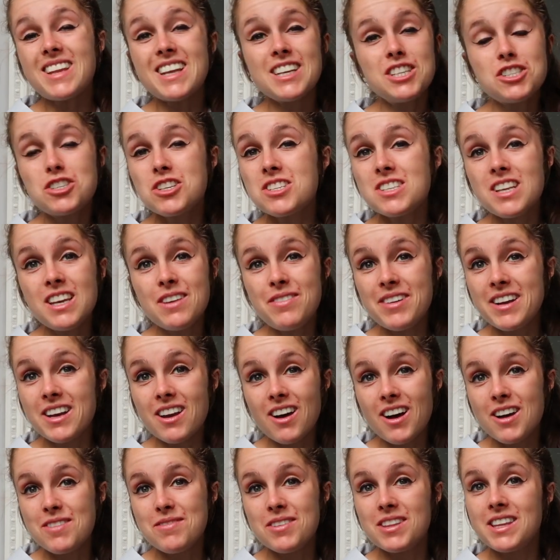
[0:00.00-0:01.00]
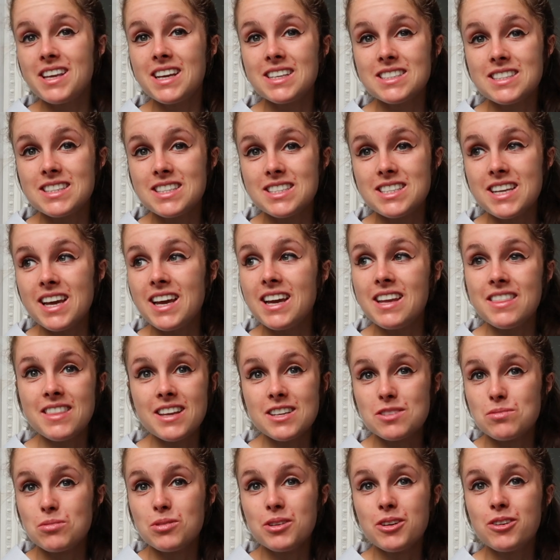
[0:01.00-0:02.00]
It's just living life at the end of the day, and
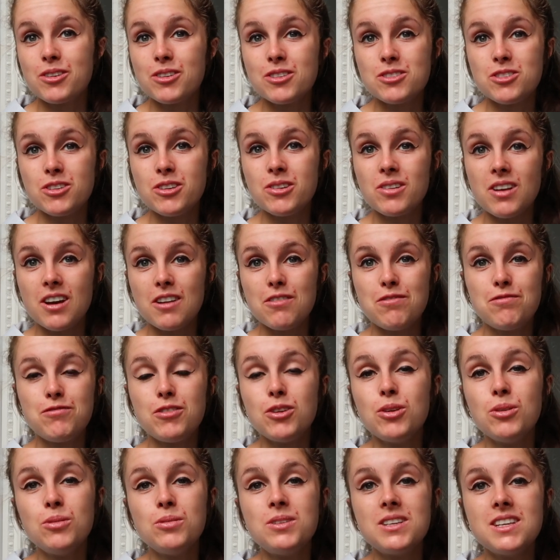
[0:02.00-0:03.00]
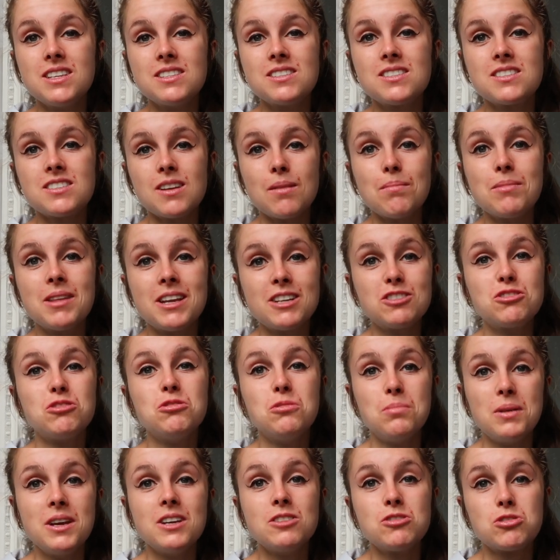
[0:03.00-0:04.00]
that's what you gotta do. Like, food is something
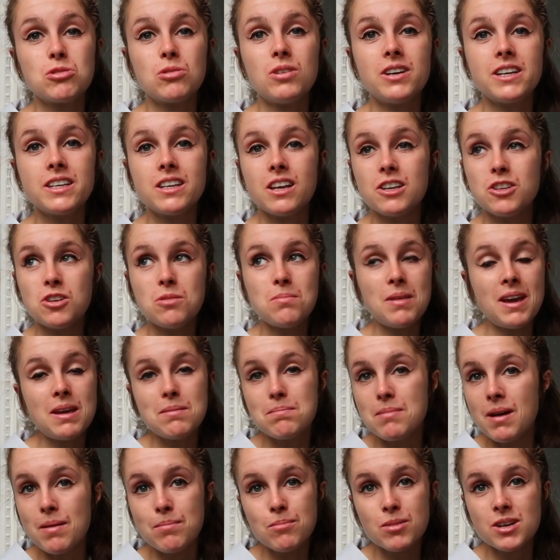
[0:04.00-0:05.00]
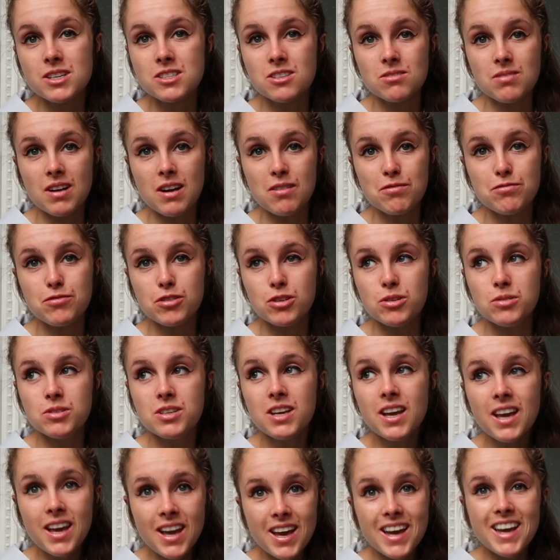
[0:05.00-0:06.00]
to be enjoyed. Like, you make memories around
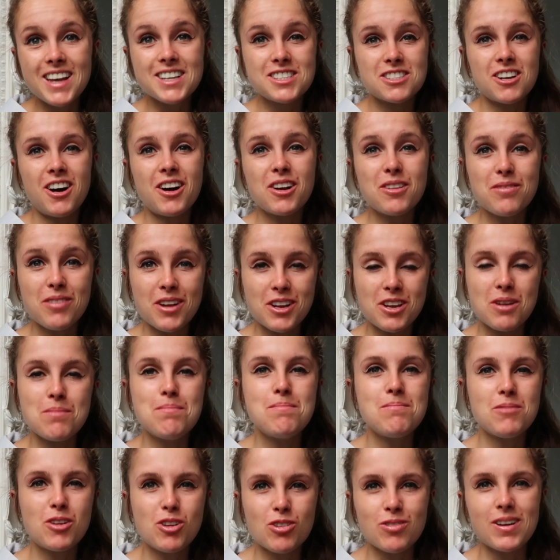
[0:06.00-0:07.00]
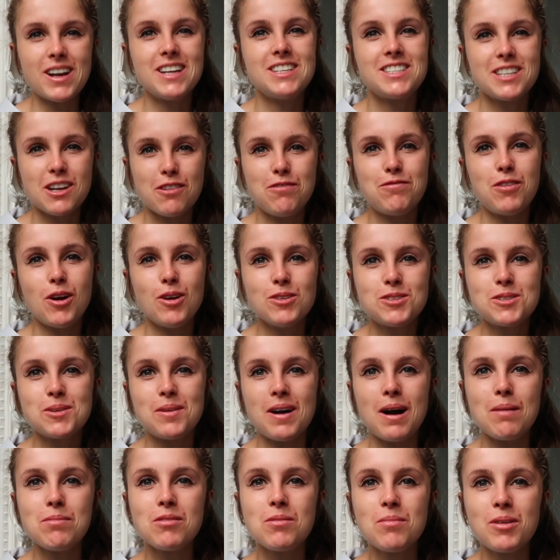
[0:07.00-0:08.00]
food. It's kind of like you're creating a
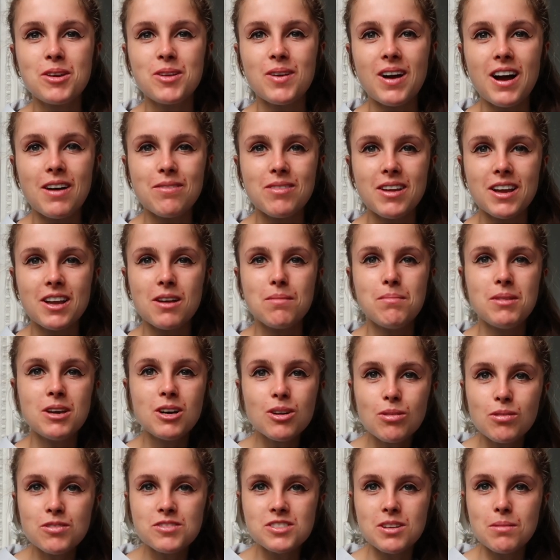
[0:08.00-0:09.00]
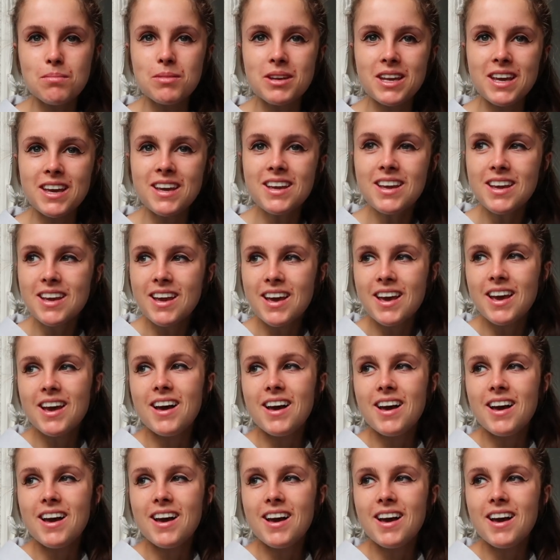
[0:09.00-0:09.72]
photo album when you have like a meal with somebody.